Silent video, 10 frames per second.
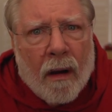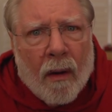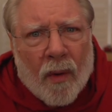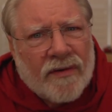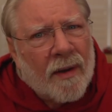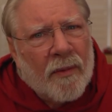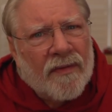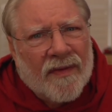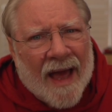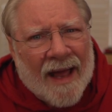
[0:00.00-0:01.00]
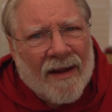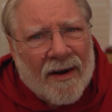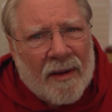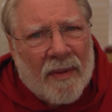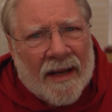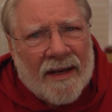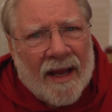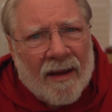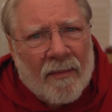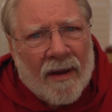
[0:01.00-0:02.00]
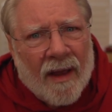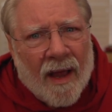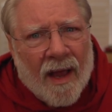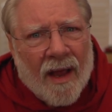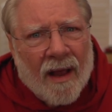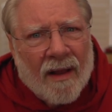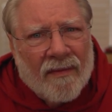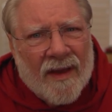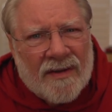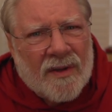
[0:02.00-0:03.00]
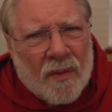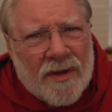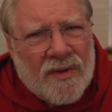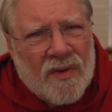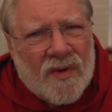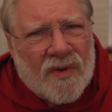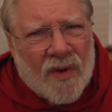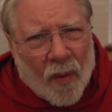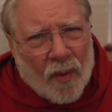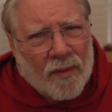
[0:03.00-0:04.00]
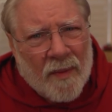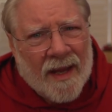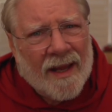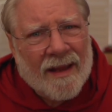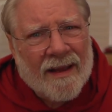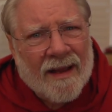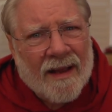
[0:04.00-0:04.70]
What's up with that, honey-baked ham? This is what you sold me?